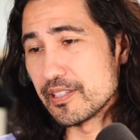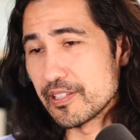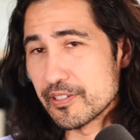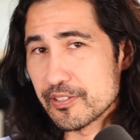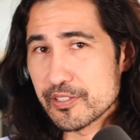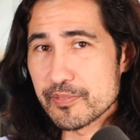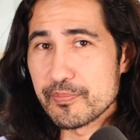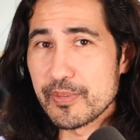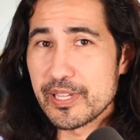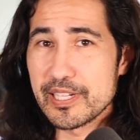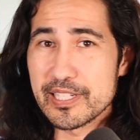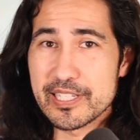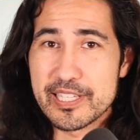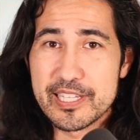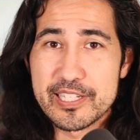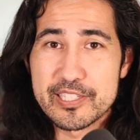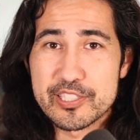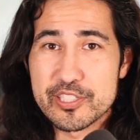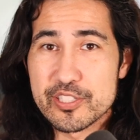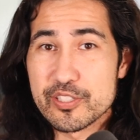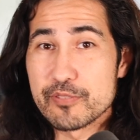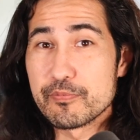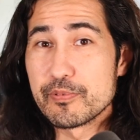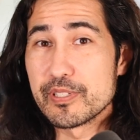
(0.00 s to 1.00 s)
There's
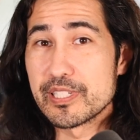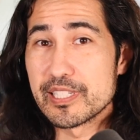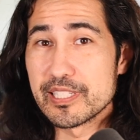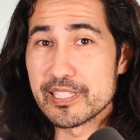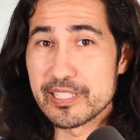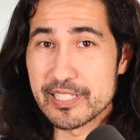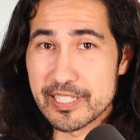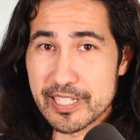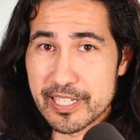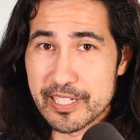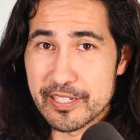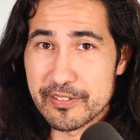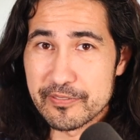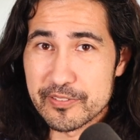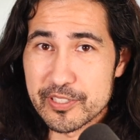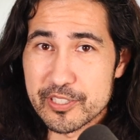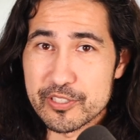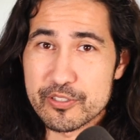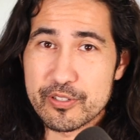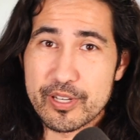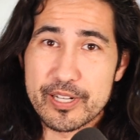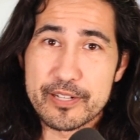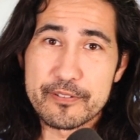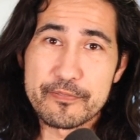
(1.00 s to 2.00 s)
medications we can give to
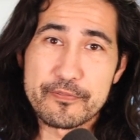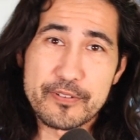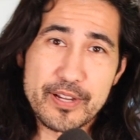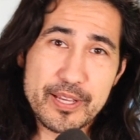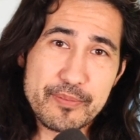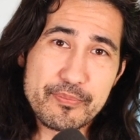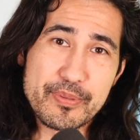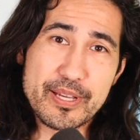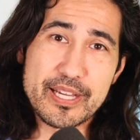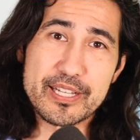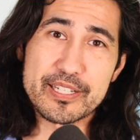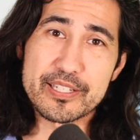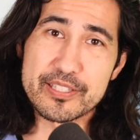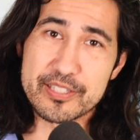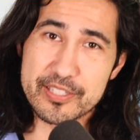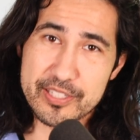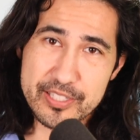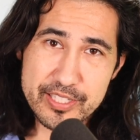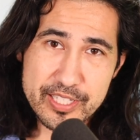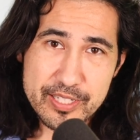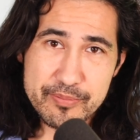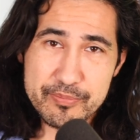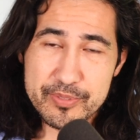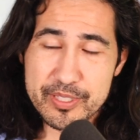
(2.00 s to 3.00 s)
try to fight back on the
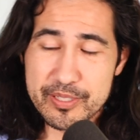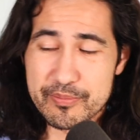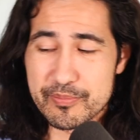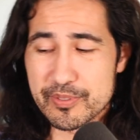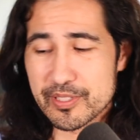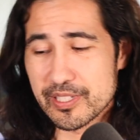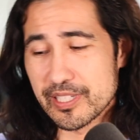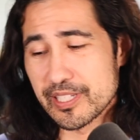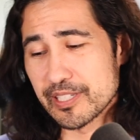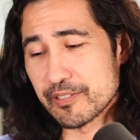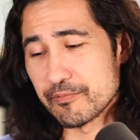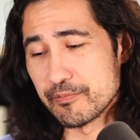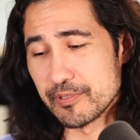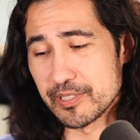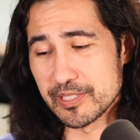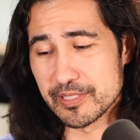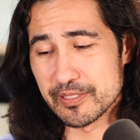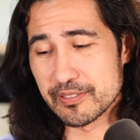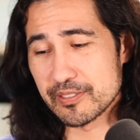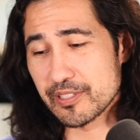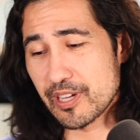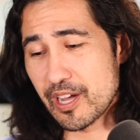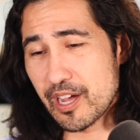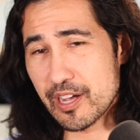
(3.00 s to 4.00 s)
symptoms, like
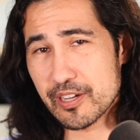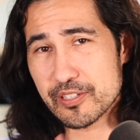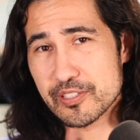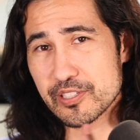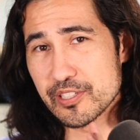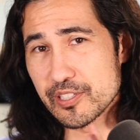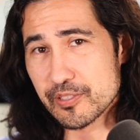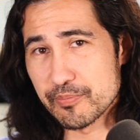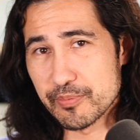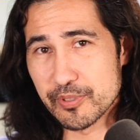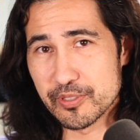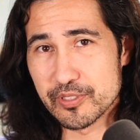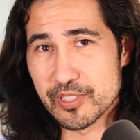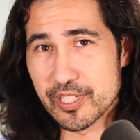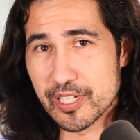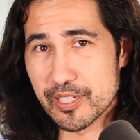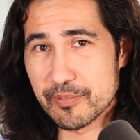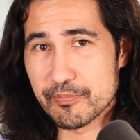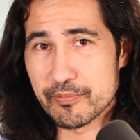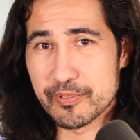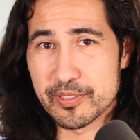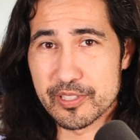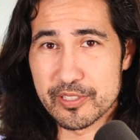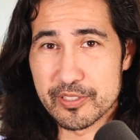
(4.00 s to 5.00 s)
when toxins build
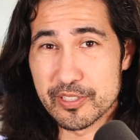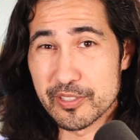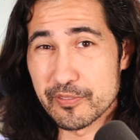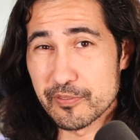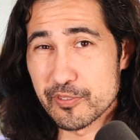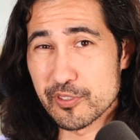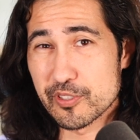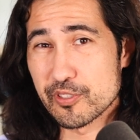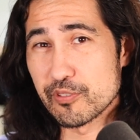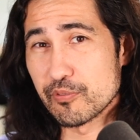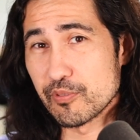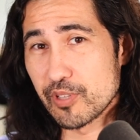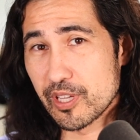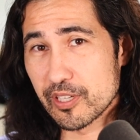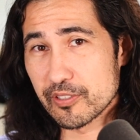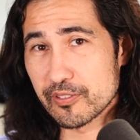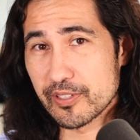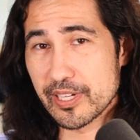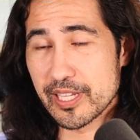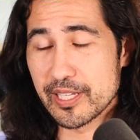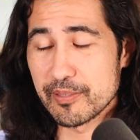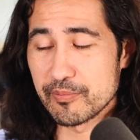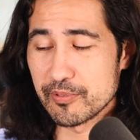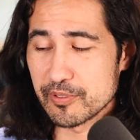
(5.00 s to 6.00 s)
up, when the liver is no
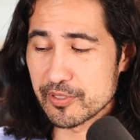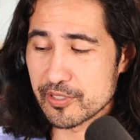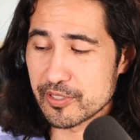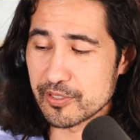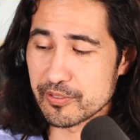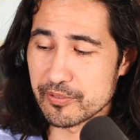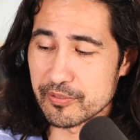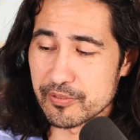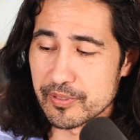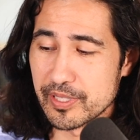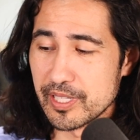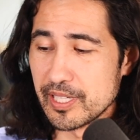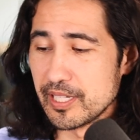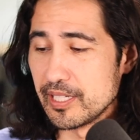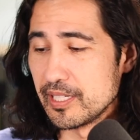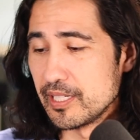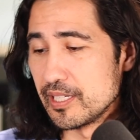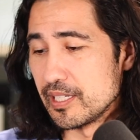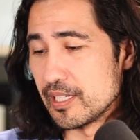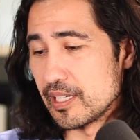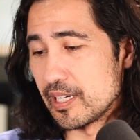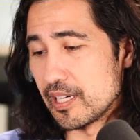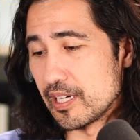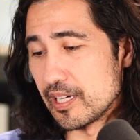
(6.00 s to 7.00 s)
longer able to
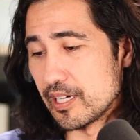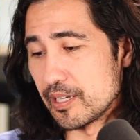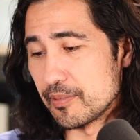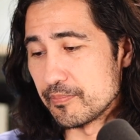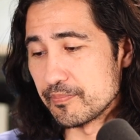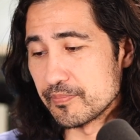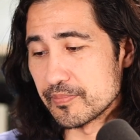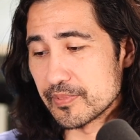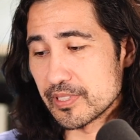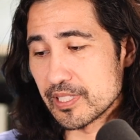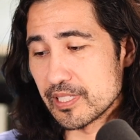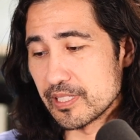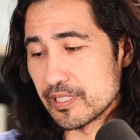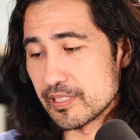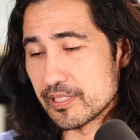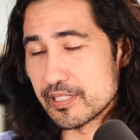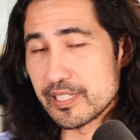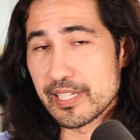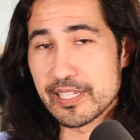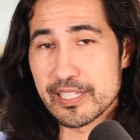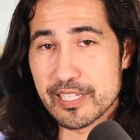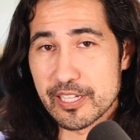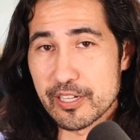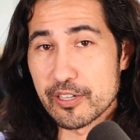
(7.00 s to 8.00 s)

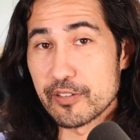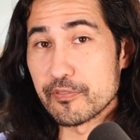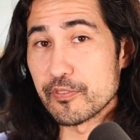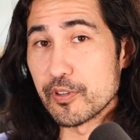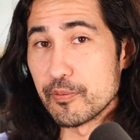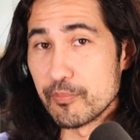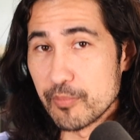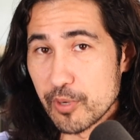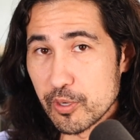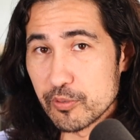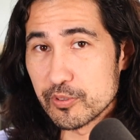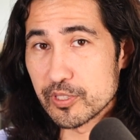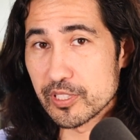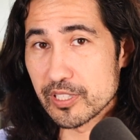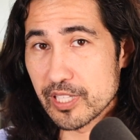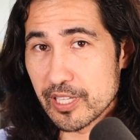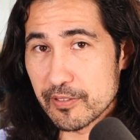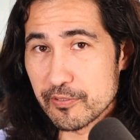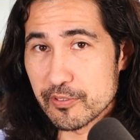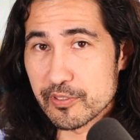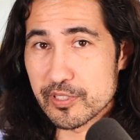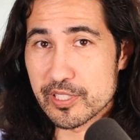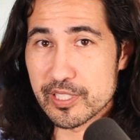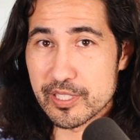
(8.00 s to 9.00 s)
take care of ammonia
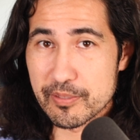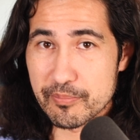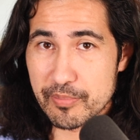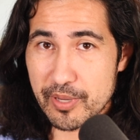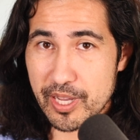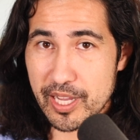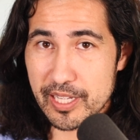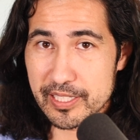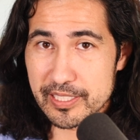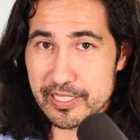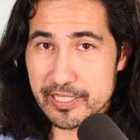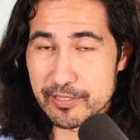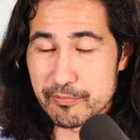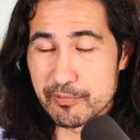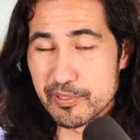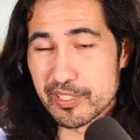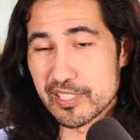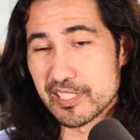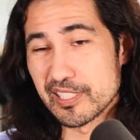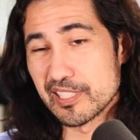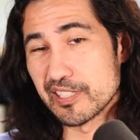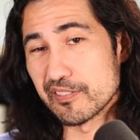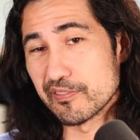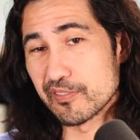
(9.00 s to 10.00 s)
levels in the body. We
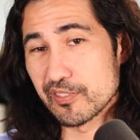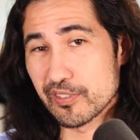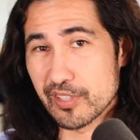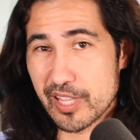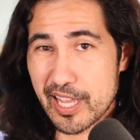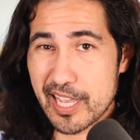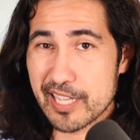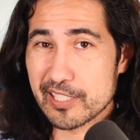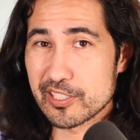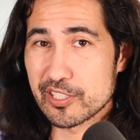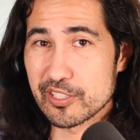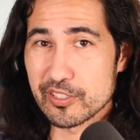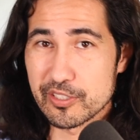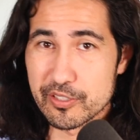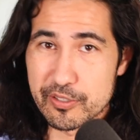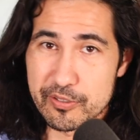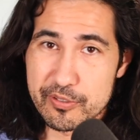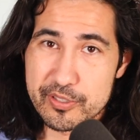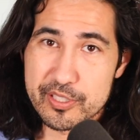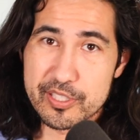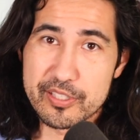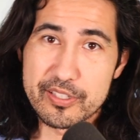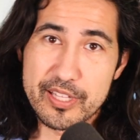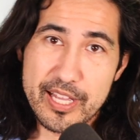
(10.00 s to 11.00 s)
can give
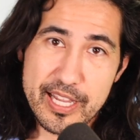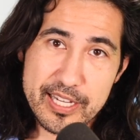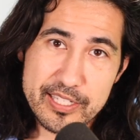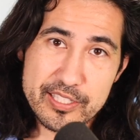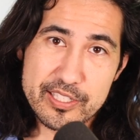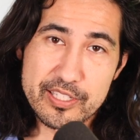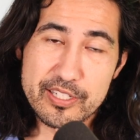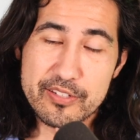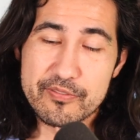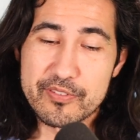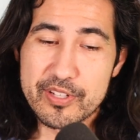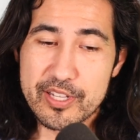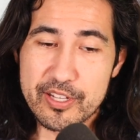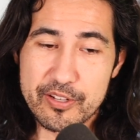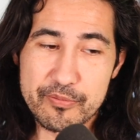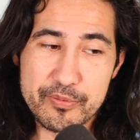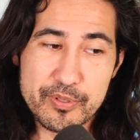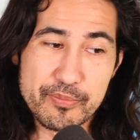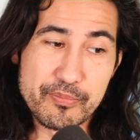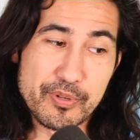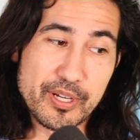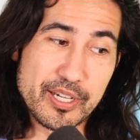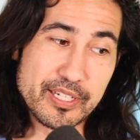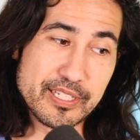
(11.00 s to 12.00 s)
lactulose, a laxative, to help
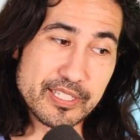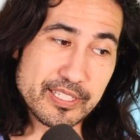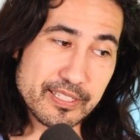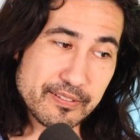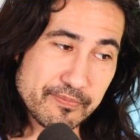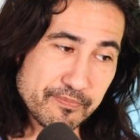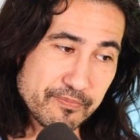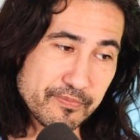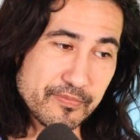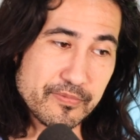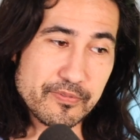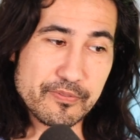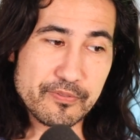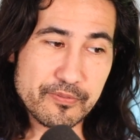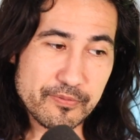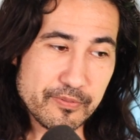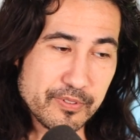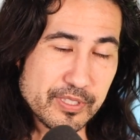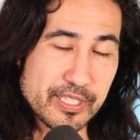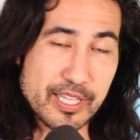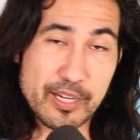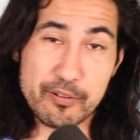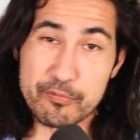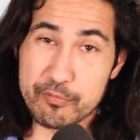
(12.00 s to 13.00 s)
the body
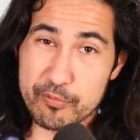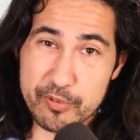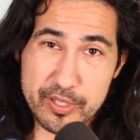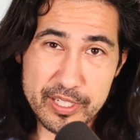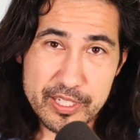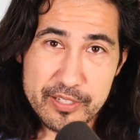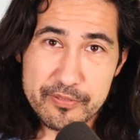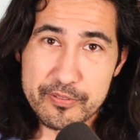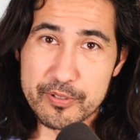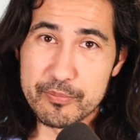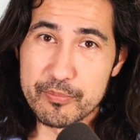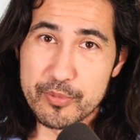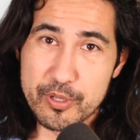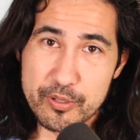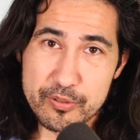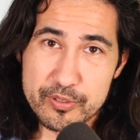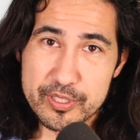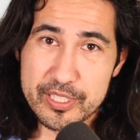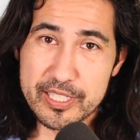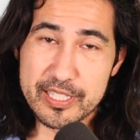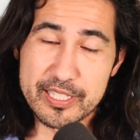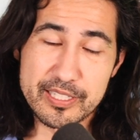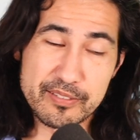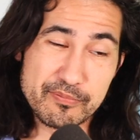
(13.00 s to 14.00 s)
get rid of
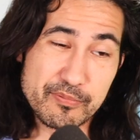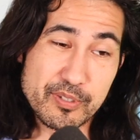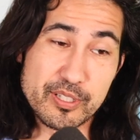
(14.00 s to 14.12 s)
ammonia